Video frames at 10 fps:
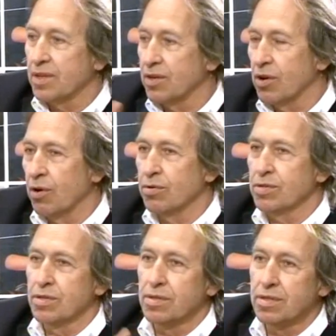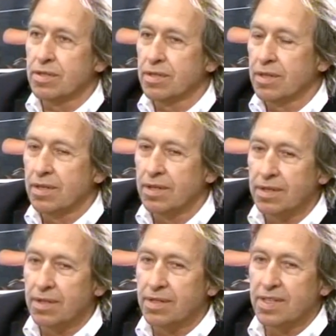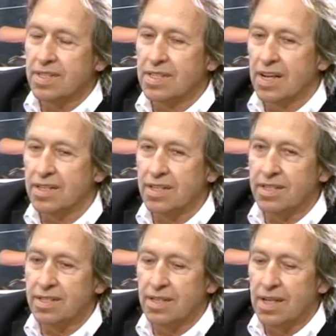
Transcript: clothes, things like this.